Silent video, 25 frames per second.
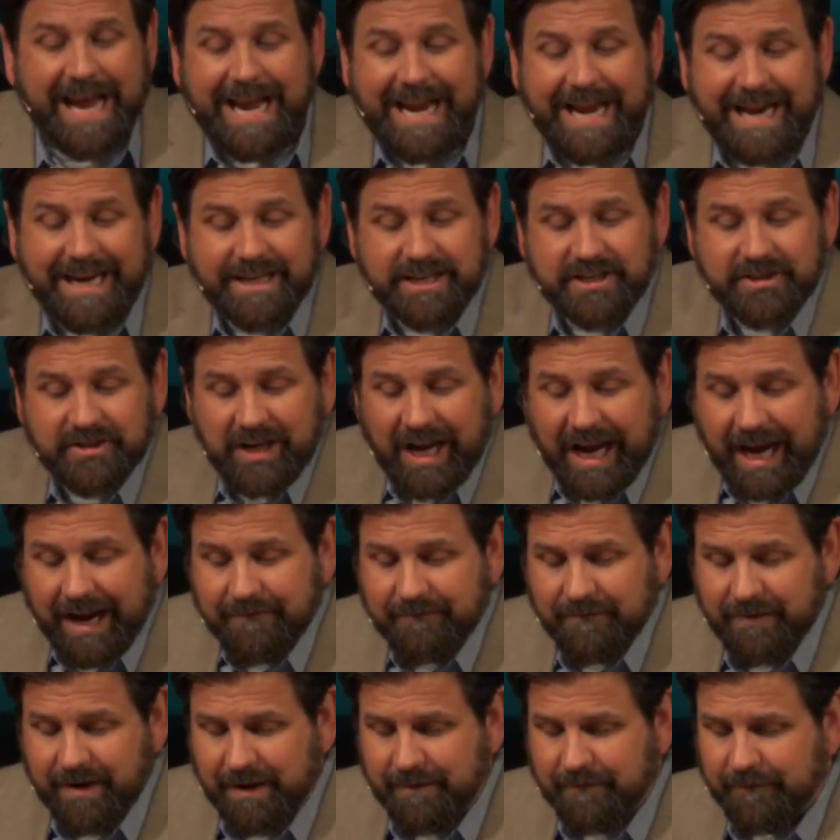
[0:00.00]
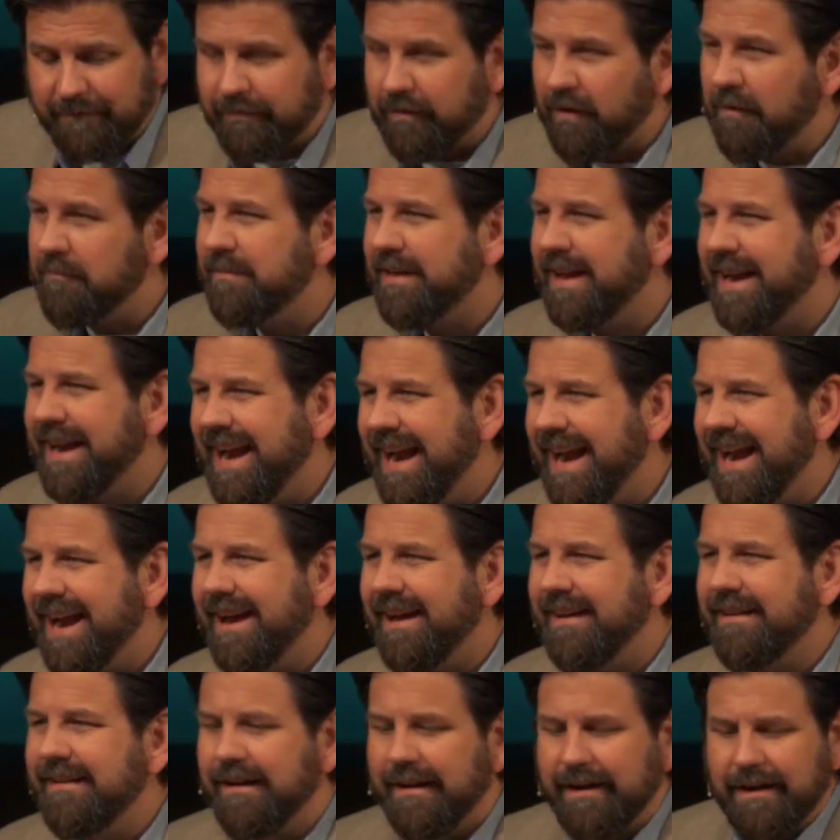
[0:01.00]
He saved them from the
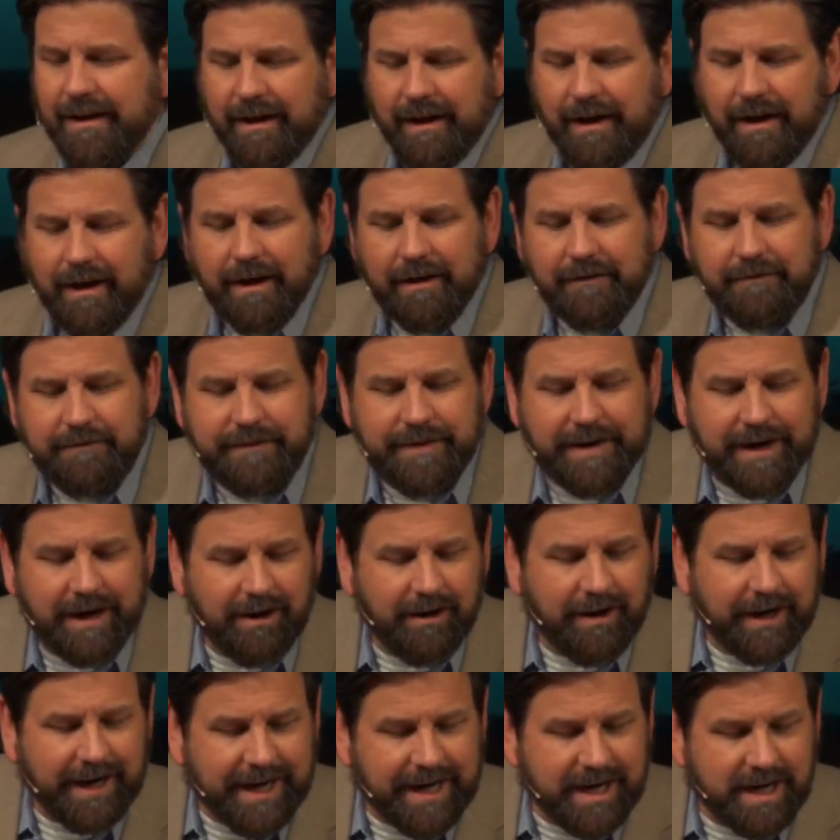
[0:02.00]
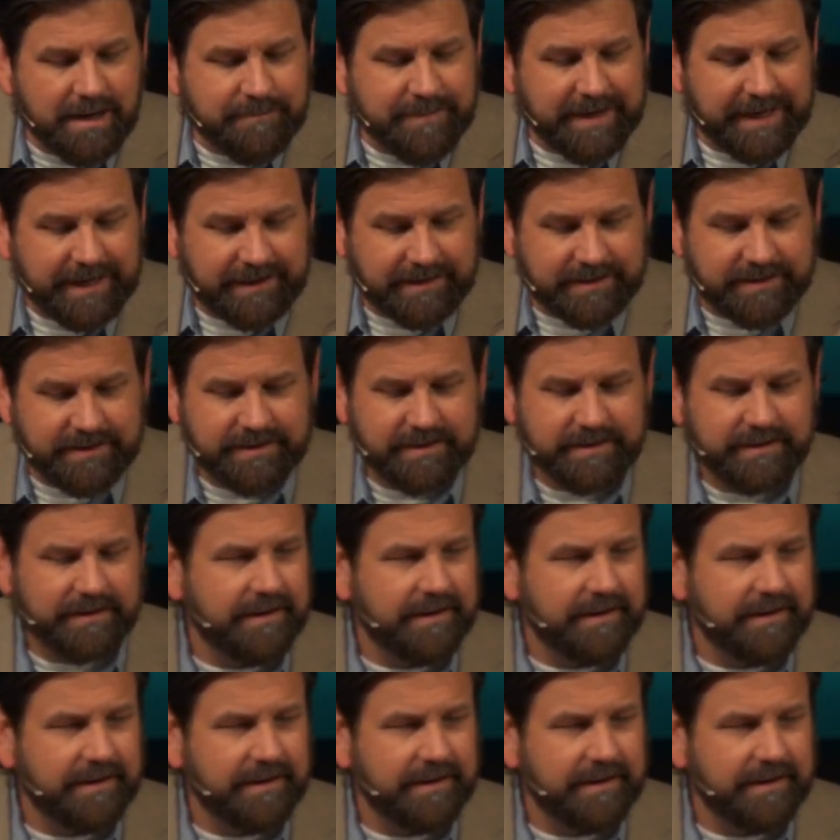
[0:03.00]
hand of their enemies.